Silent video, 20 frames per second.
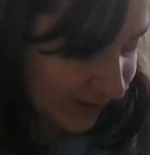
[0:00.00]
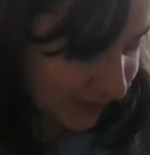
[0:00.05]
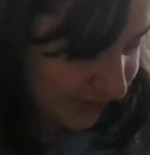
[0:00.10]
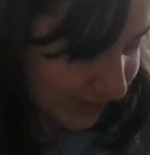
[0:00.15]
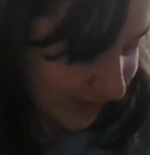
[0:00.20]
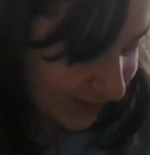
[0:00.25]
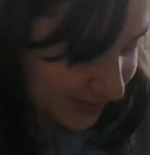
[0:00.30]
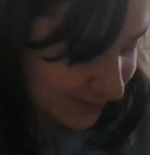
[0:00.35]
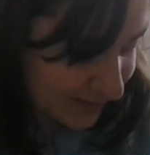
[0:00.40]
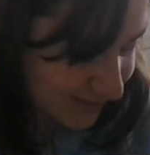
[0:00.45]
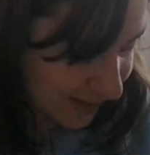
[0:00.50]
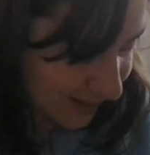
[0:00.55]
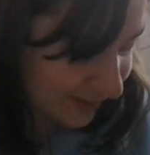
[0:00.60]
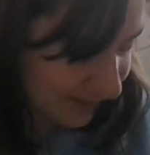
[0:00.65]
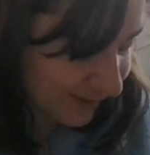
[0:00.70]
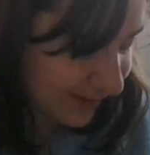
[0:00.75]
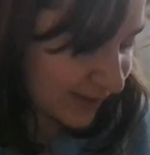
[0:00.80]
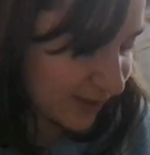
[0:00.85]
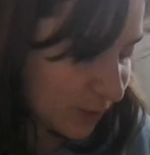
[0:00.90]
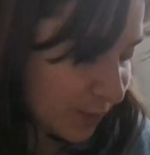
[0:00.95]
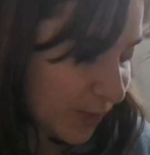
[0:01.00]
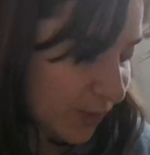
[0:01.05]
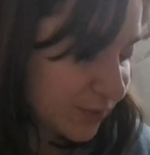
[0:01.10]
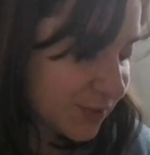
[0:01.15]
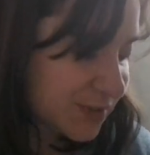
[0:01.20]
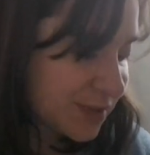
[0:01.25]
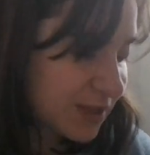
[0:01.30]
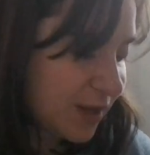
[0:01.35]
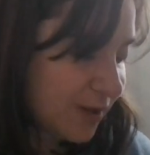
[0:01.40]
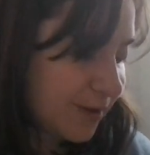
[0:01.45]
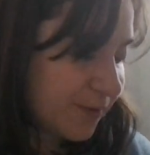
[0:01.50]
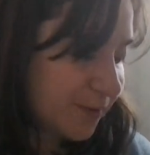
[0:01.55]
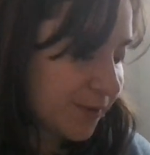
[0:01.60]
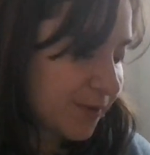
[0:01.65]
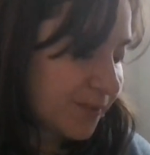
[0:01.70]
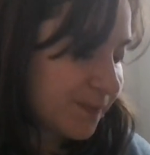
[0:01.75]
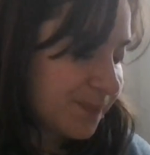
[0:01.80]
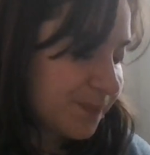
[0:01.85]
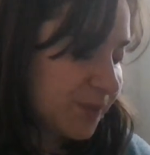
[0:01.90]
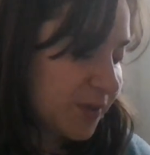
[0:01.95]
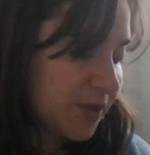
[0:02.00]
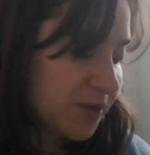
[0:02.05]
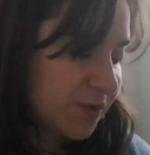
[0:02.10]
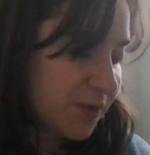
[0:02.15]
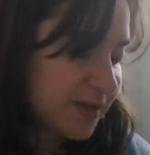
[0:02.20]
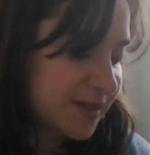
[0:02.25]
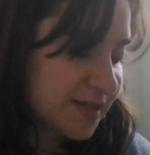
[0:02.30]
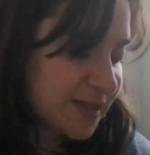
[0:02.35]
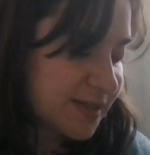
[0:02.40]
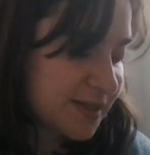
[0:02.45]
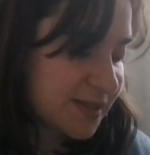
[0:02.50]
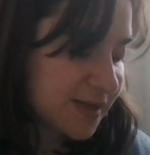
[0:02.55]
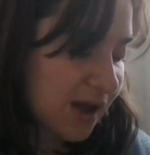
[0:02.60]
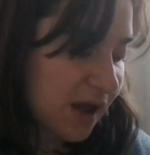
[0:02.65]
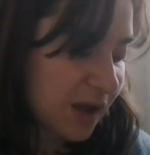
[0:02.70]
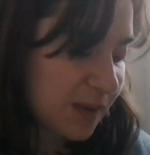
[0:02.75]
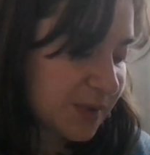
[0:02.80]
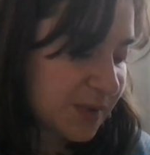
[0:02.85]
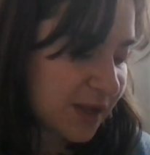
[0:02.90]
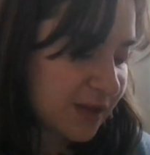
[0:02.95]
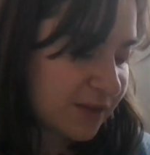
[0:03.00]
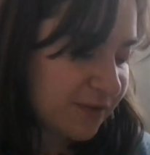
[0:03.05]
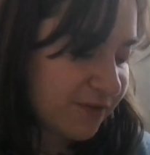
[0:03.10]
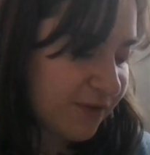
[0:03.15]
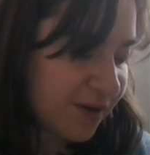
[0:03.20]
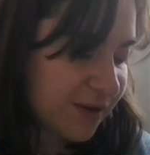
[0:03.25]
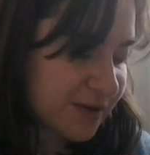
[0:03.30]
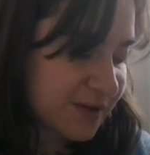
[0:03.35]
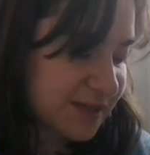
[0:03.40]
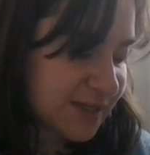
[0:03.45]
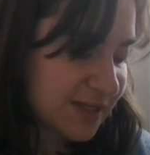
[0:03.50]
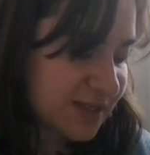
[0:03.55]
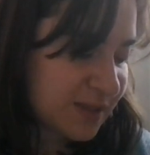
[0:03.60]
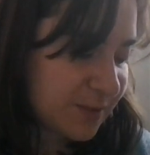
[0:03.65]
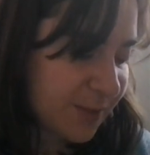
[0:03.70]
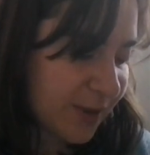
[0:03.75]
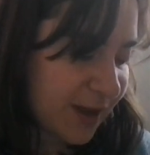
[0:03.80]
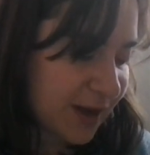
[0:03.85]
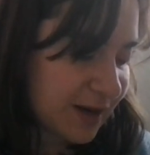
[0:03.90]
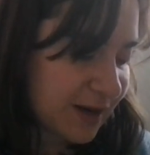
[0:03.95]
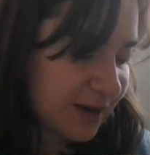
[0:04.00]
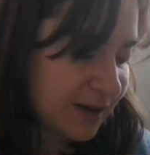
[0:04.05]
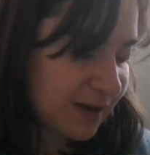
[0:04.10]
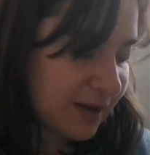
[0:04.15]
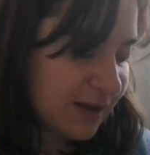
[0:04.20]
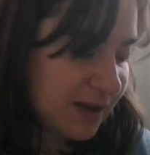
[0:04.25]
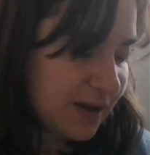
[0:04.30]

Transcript: Then suddenly the boat slowed. The noises stopped and the fog dissipated.